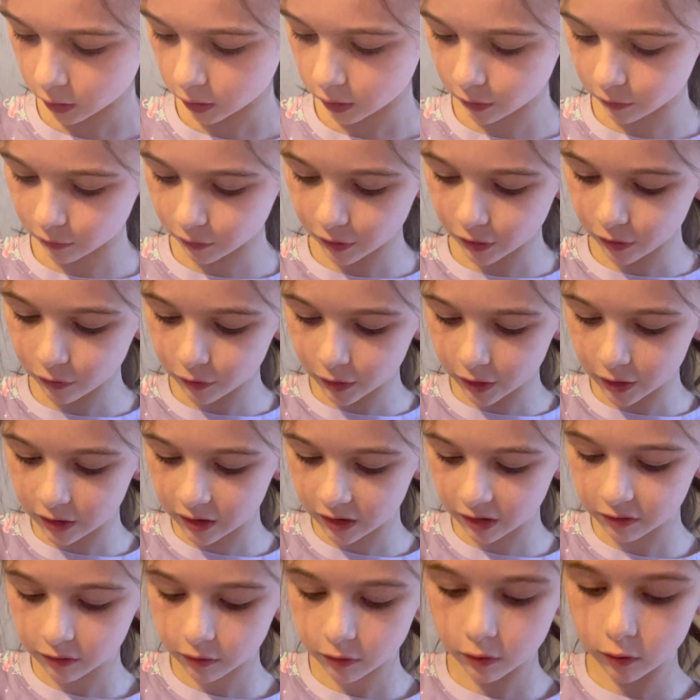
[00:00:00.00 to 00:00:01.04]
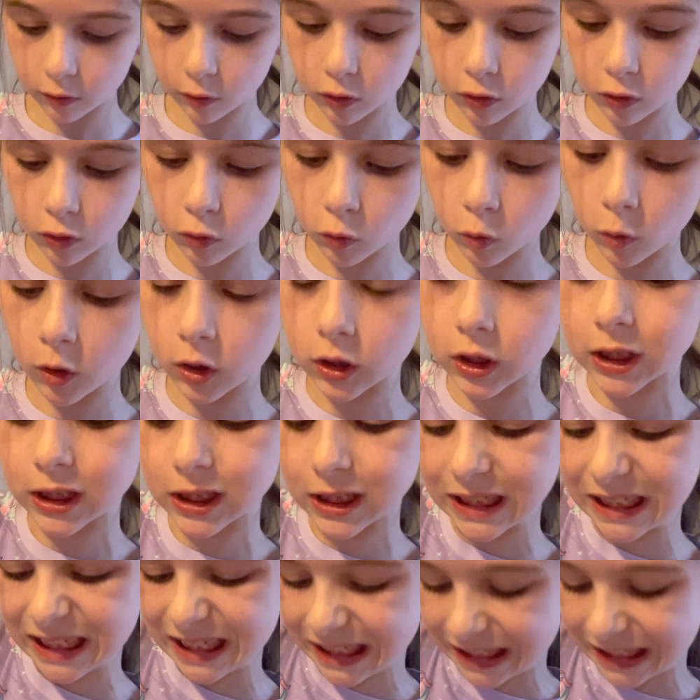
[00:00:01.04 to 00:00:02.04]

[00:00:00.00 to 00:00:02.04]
I wonder what this one is.